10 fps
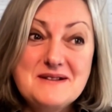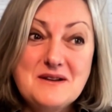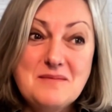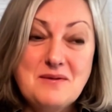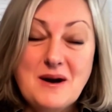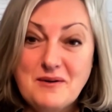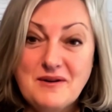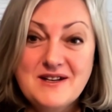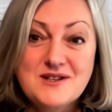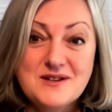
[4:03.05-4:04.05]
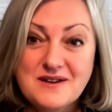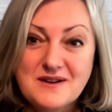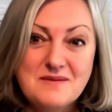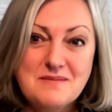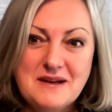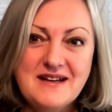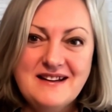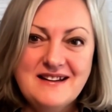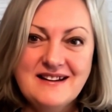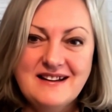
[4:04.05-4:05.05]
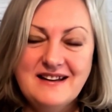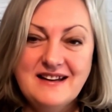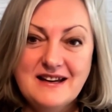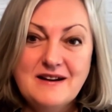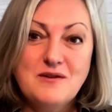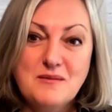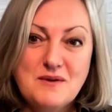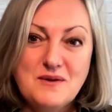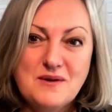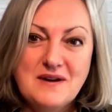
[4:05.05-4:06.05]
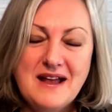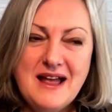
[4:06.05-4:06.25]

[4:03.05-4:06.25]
the preparation can be a year or more.